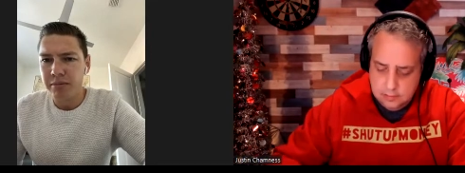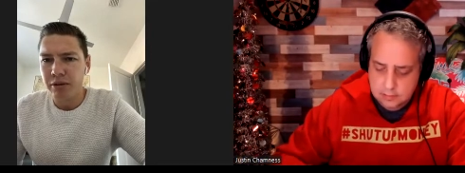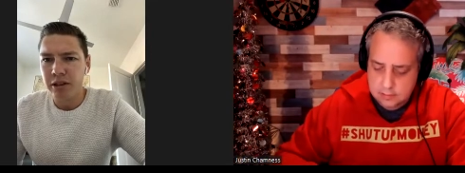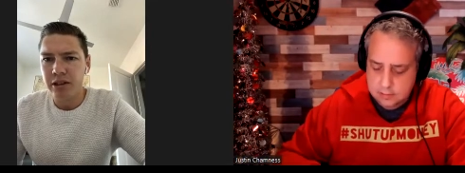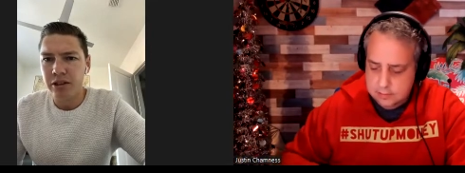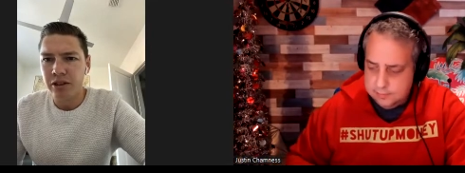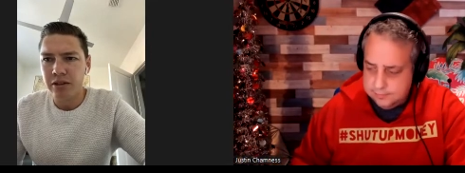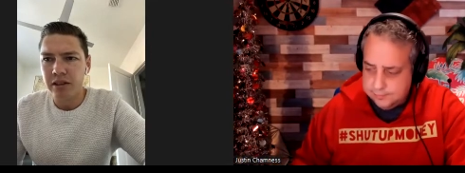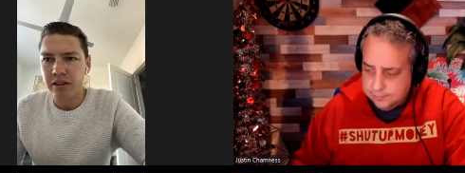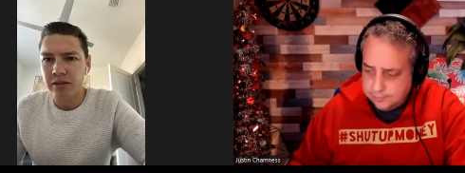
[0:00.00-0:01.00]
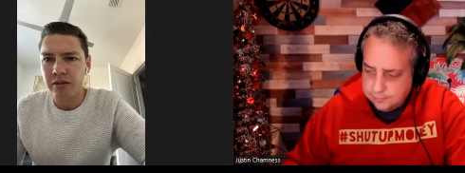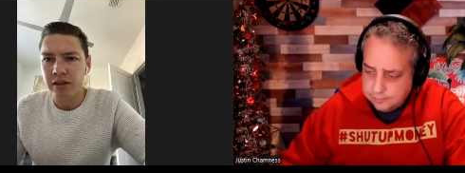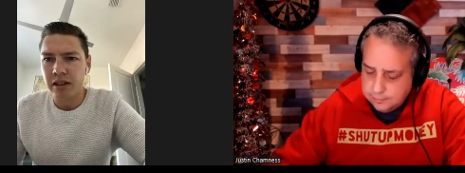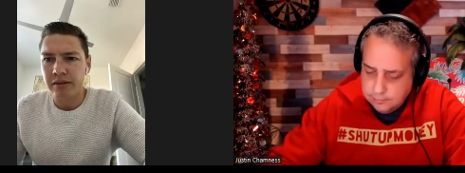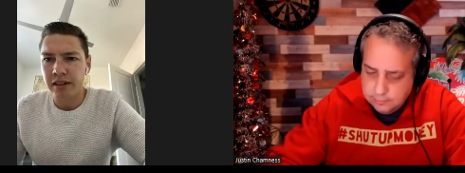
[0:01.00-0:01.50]
Speaker 1: pretty sure that's
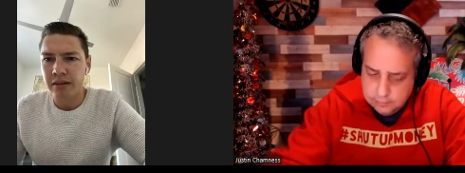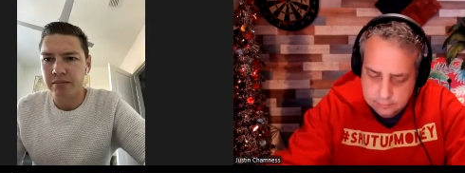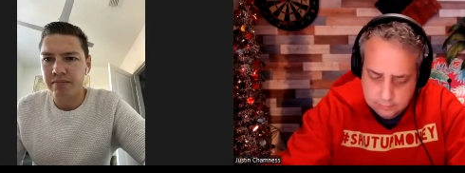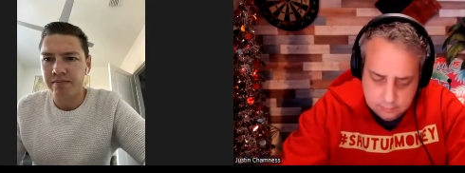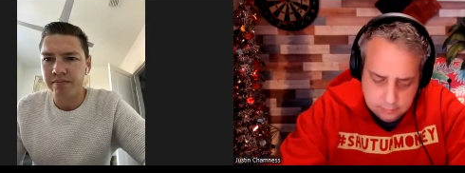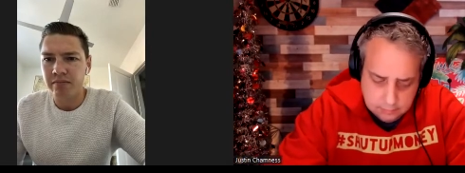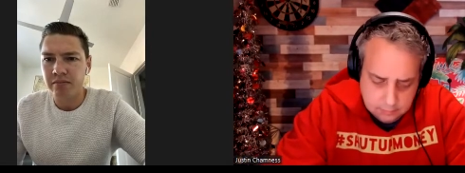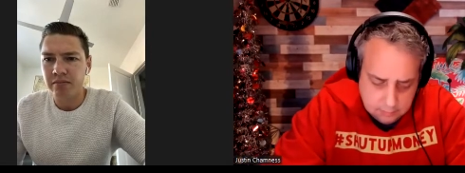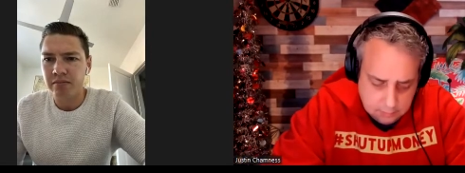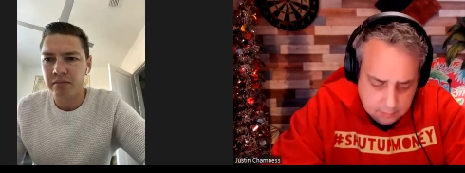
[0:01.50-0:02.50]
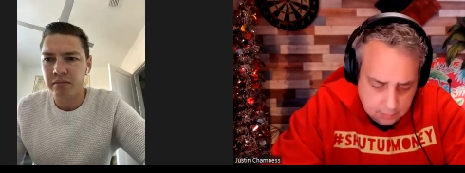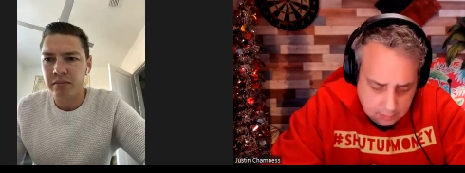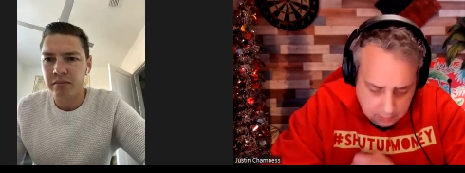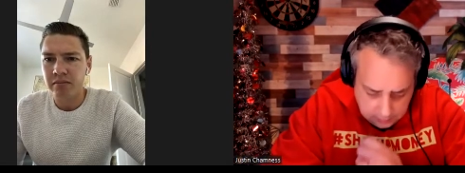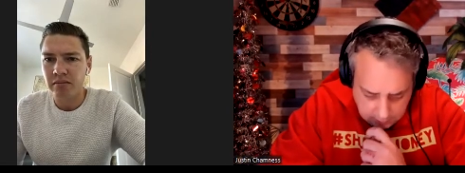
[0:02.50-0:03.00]
all I've
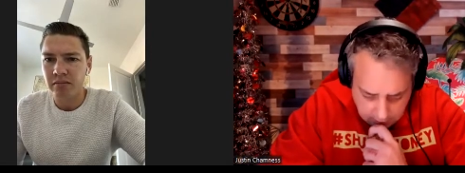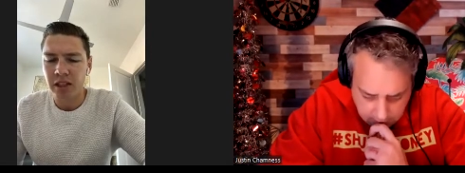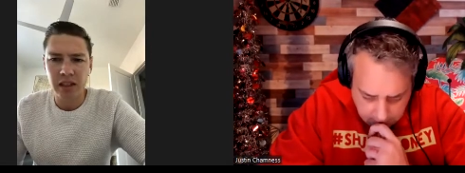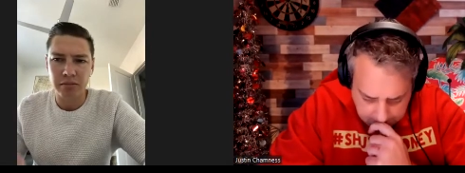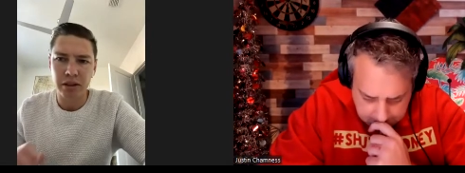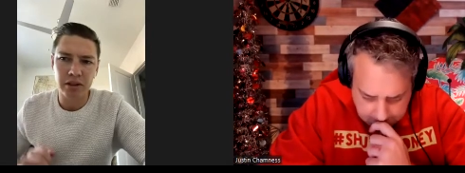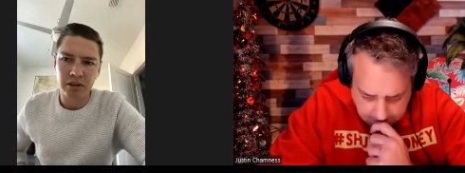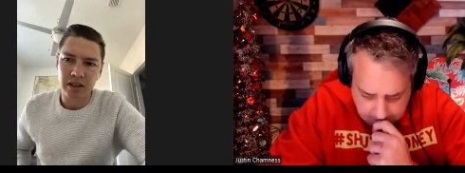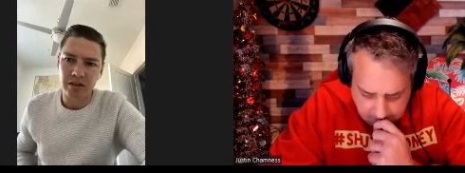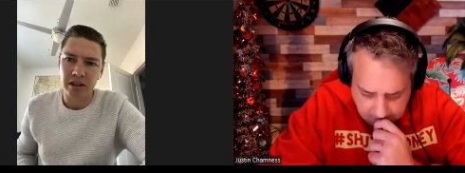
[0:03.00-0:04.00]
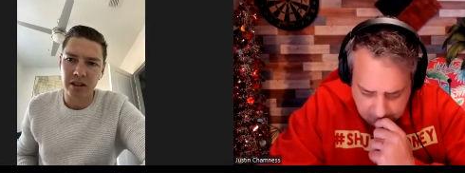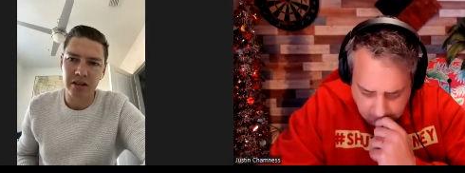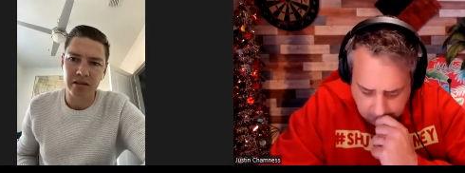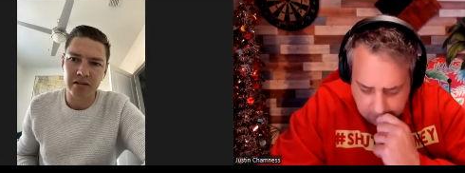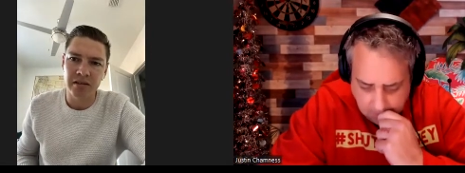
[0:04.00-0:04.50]
I'm pretty sure that's all I
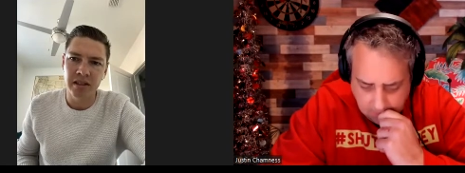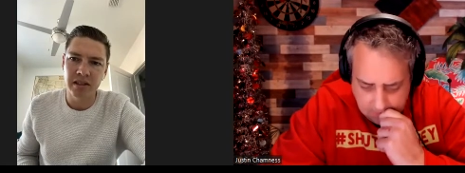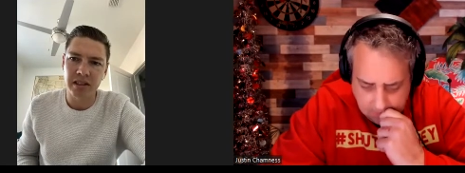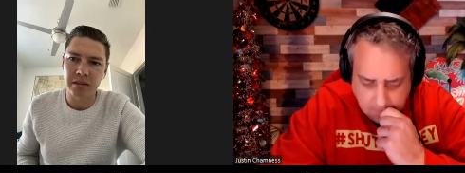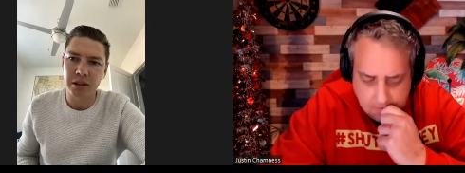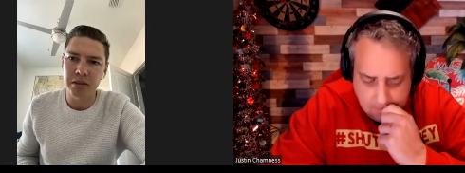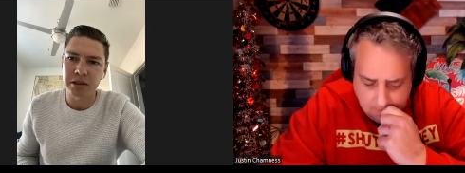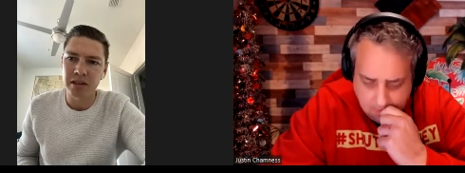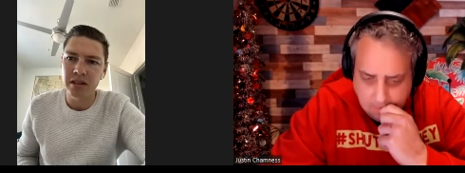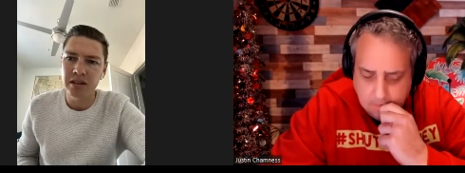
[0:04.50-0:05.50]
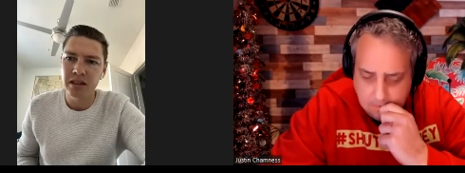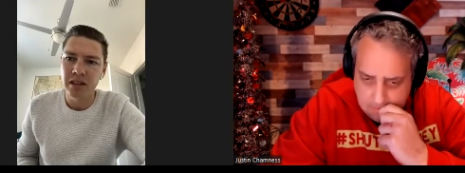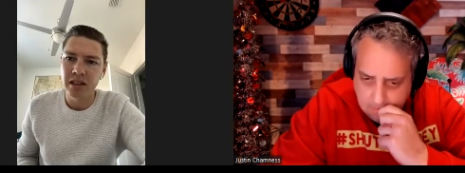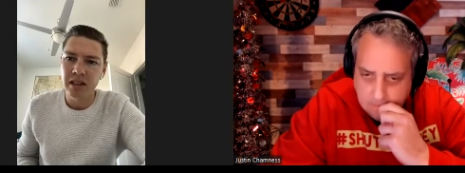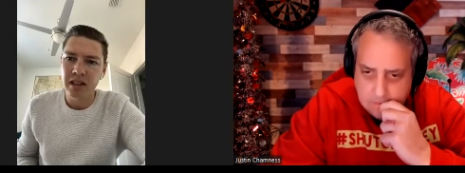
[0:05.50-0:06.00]
got at the moment.
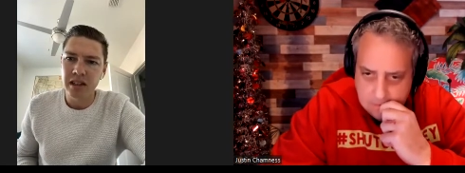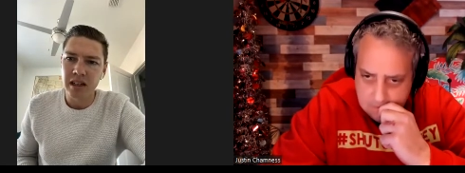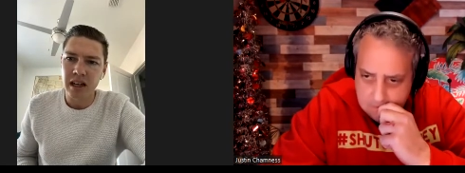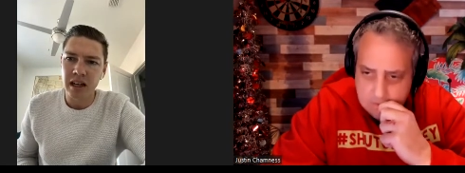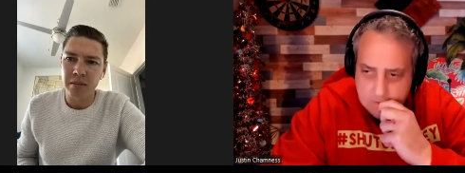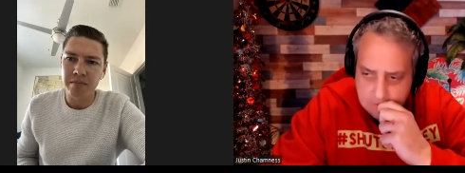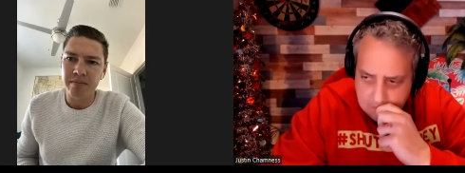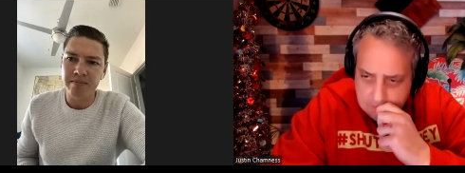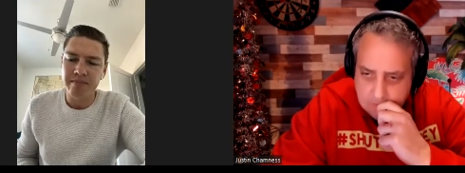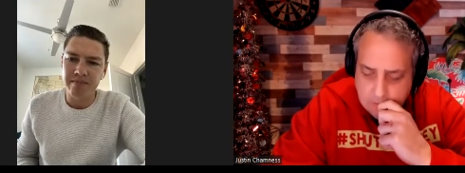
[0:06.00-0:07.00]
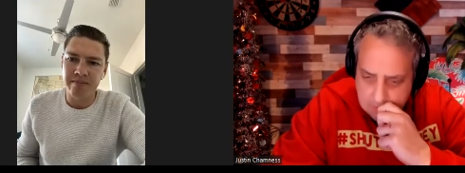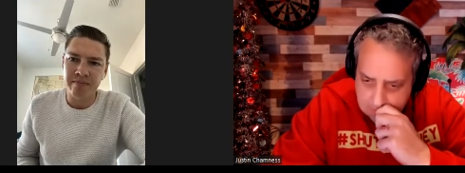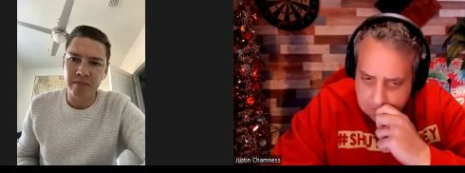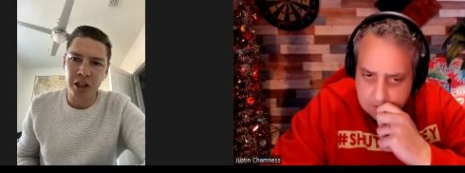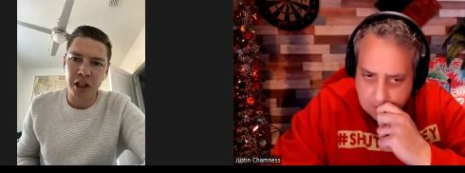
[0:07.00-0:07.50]
Cool.
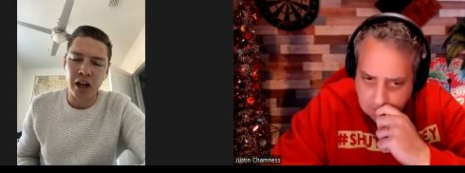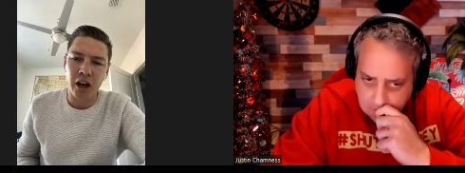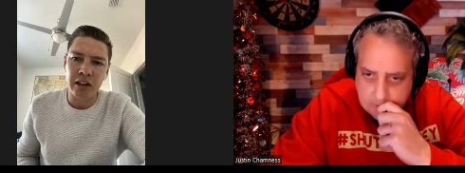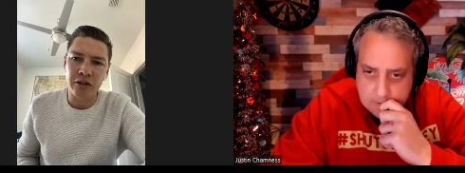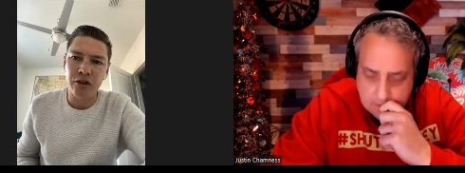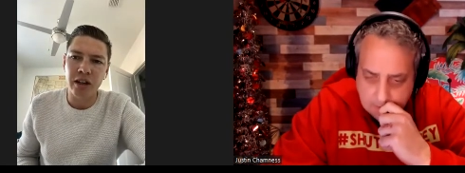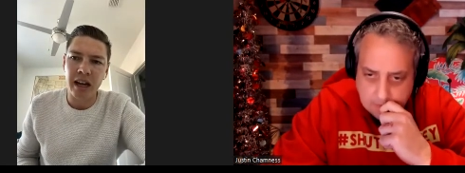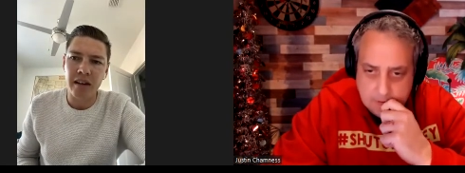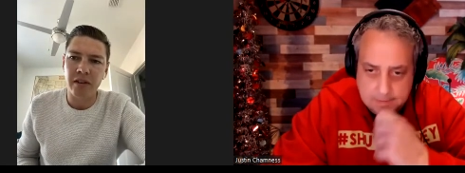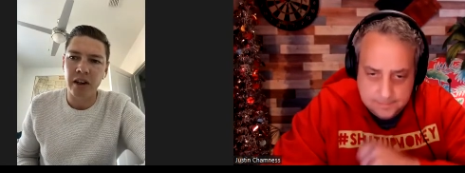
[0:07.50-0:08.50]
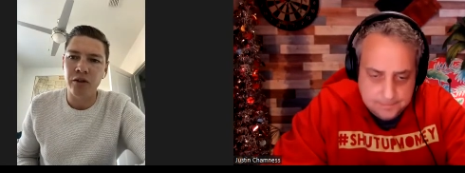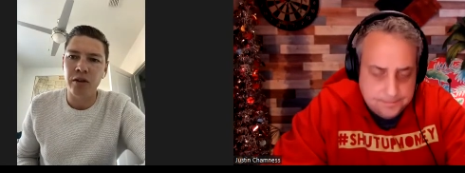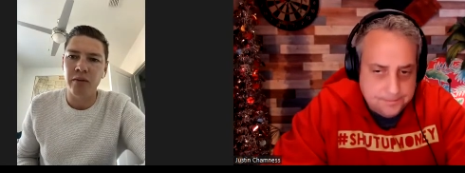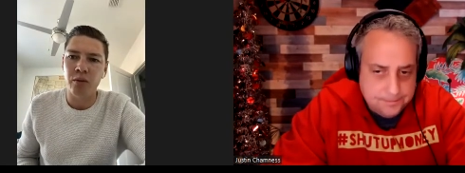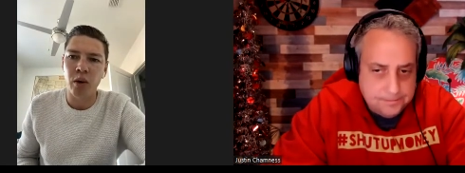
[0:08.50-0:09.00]
You know, I do have
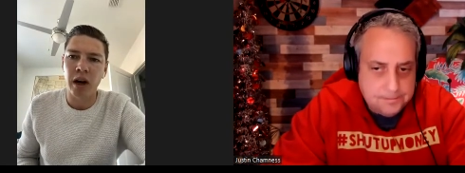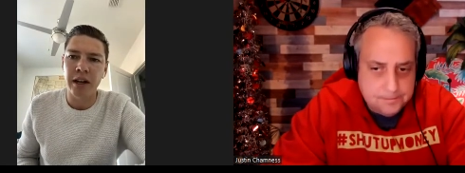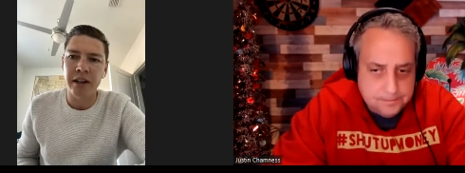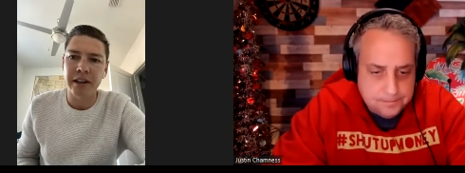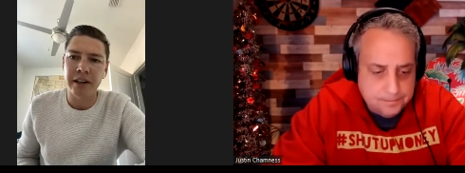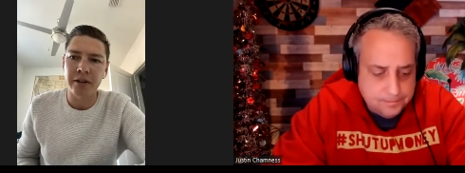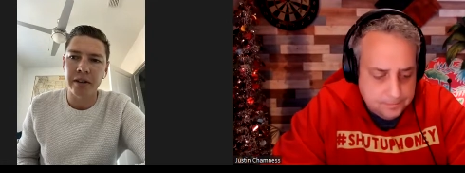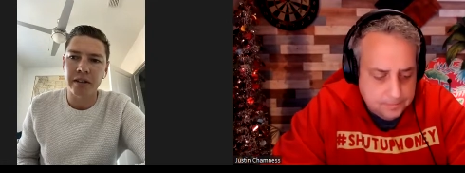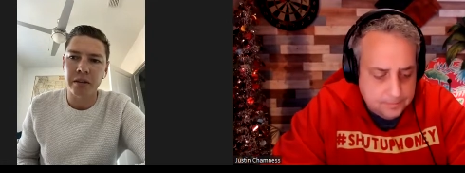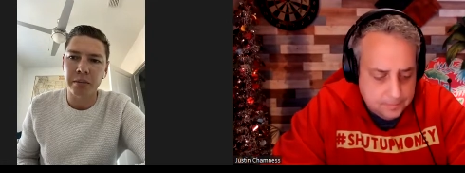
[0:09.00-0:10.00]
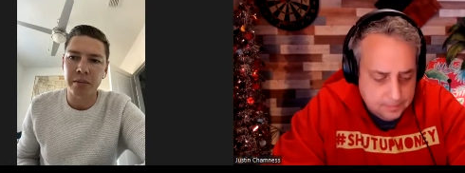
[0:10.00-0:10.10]
one deal that's